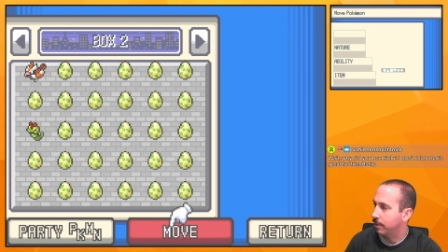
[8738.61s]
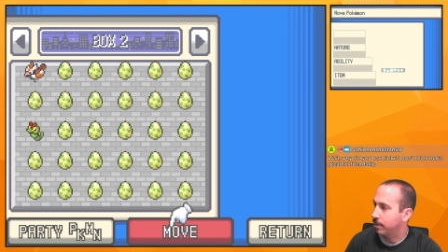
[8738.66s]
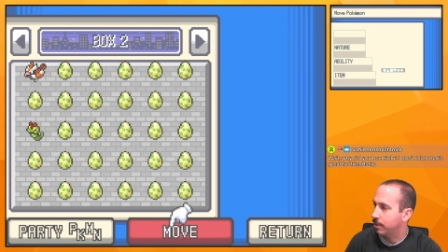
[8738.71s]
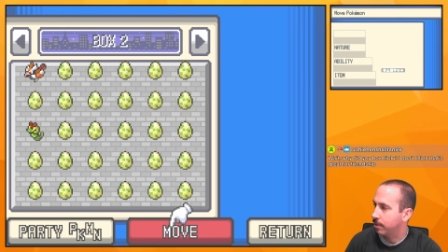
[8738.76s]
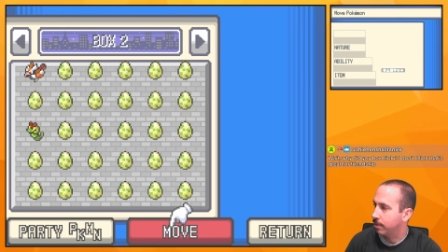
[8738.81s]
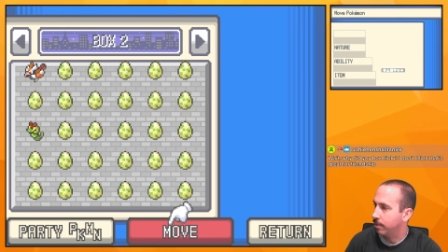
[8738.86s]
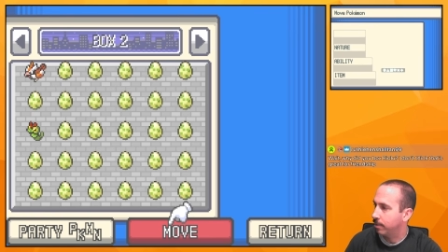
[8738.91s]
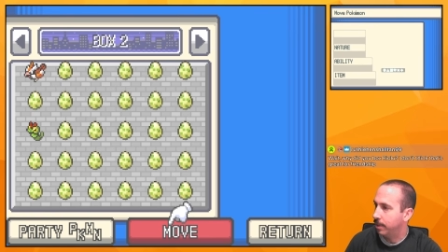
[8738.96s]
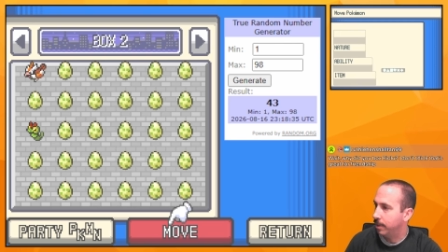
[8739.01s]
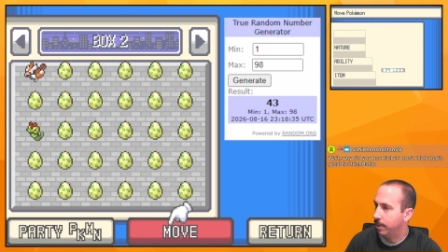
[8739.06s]

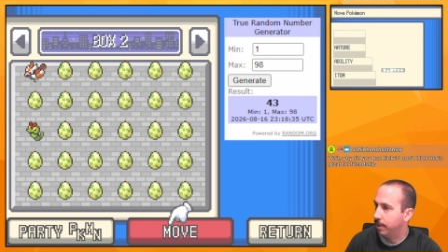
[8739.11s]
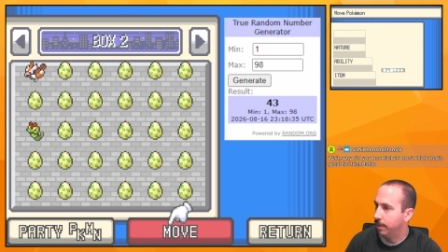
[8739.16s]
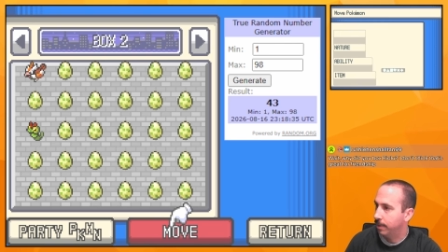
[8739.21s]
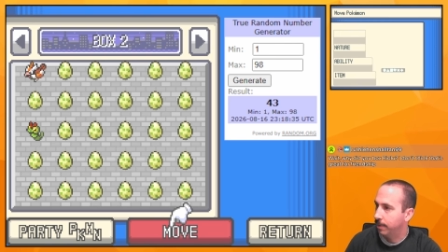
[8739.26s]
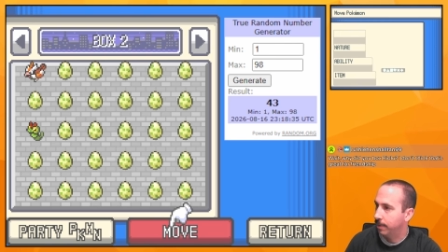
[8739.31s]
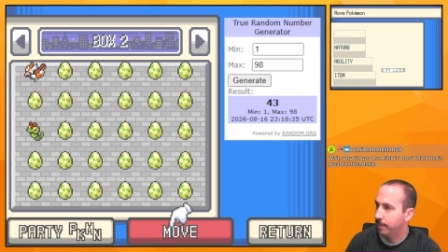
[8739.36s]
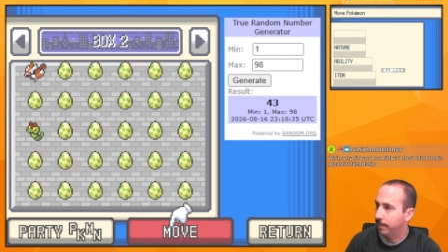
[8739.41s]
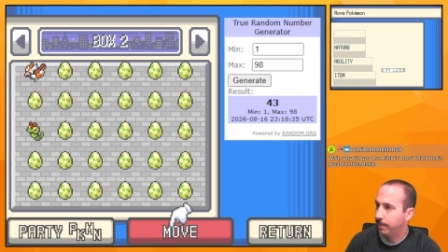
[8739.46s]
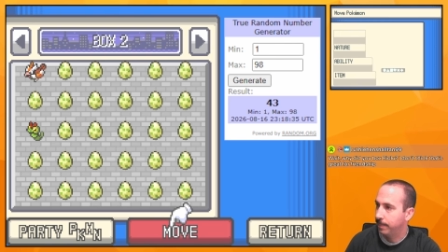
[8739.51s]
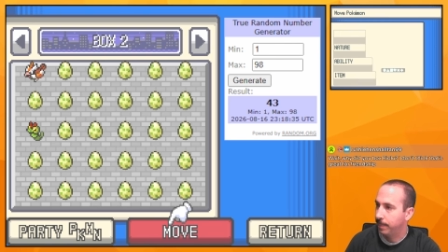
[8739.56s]
screen here
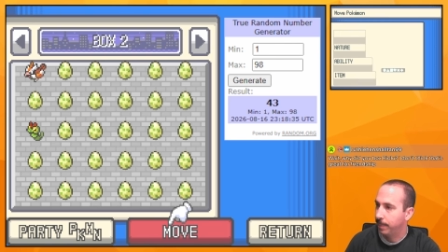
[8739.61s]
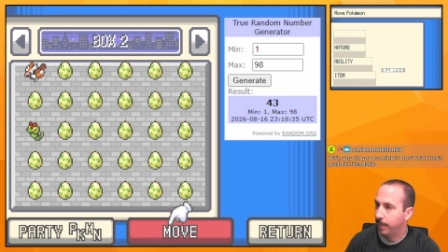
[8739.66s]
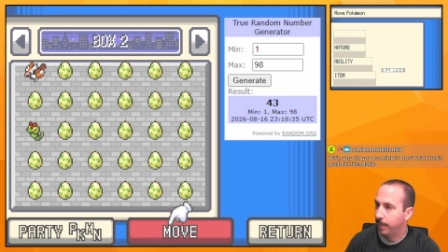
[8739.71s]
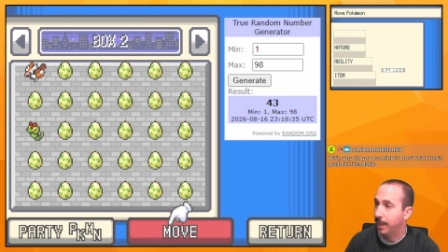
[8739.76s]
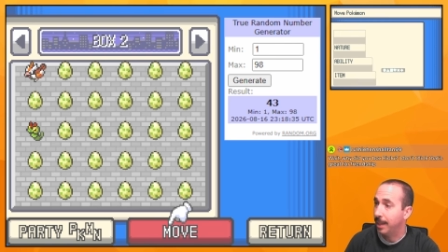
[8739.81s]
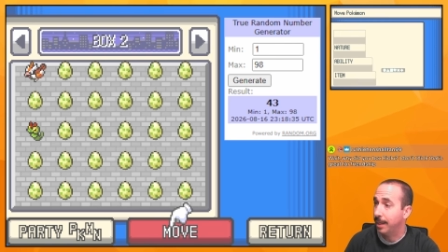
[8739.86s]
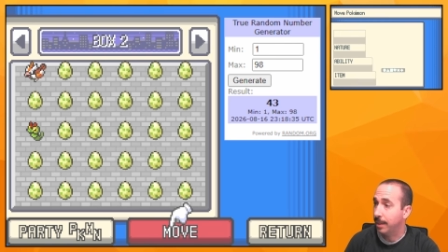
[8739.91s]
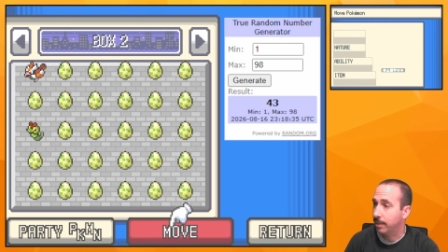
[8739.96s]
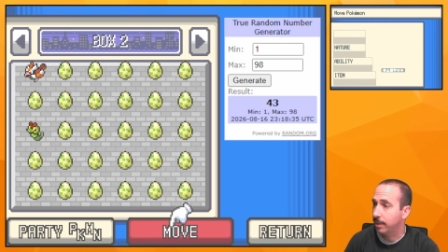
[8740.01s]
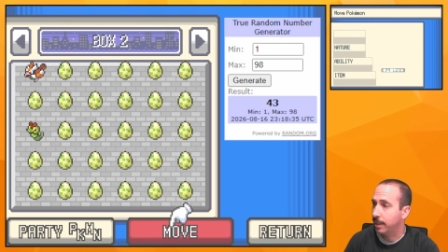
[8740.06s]

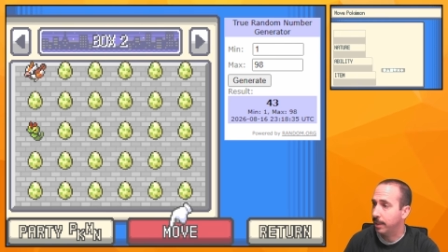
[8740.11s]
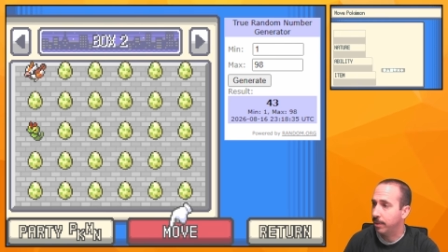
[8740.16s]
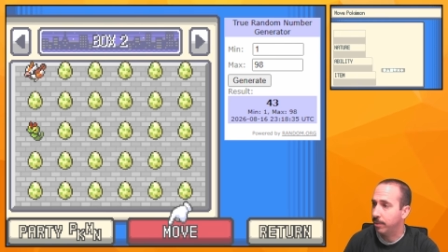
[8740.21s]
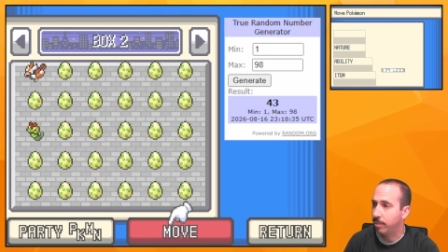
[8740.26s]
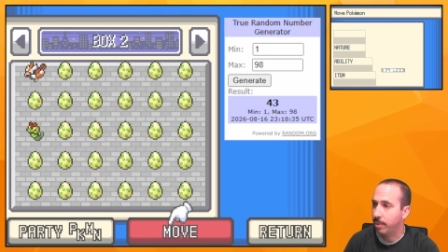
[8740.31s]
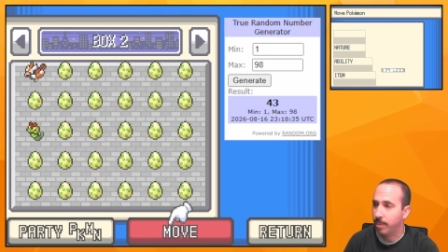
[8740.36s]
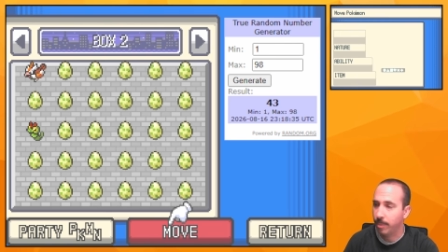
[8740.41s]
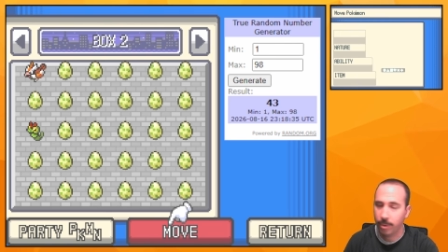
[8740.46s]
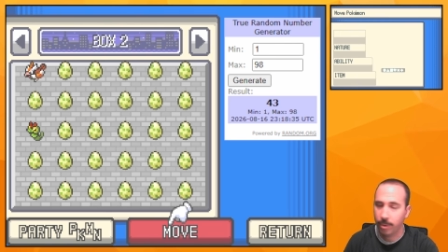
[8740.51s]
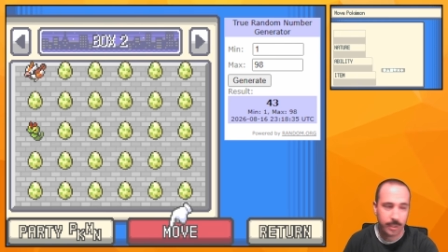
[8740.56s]
and click it 3
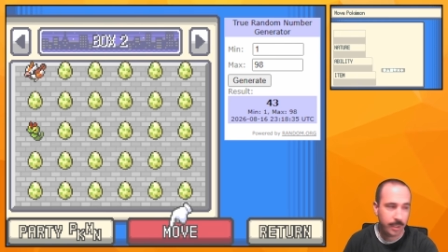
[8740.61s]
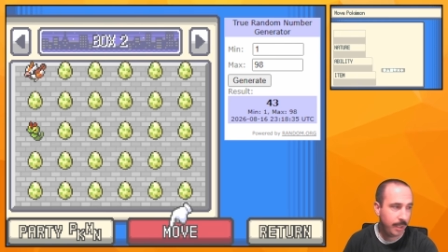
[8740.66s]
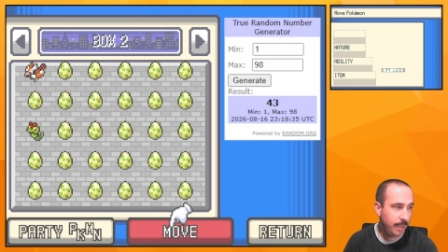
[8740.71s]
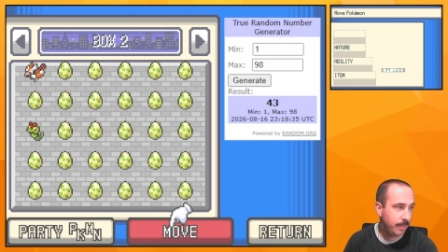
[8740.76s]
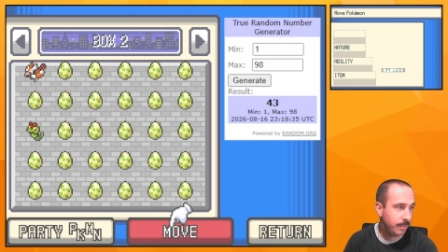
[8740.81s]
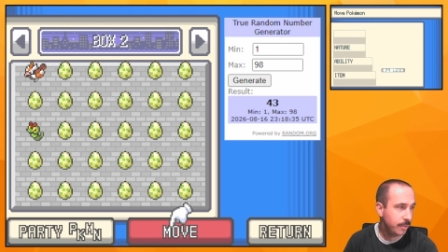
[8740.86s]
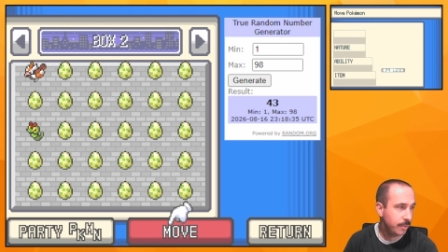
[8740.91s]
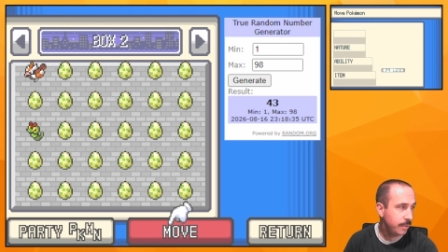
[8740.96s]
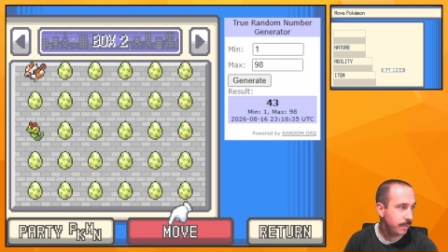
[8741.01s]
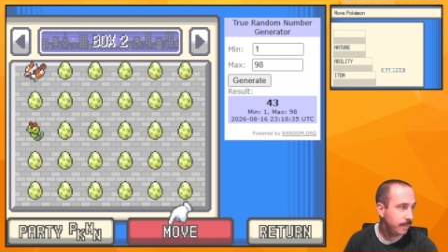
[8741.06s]
more
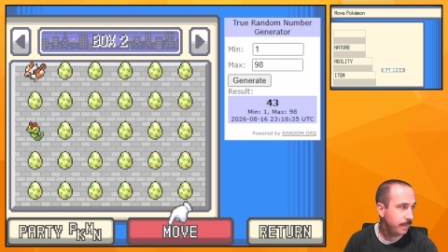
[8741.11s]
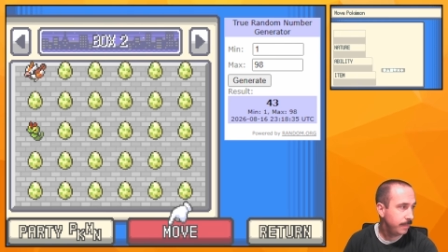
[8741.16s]
times.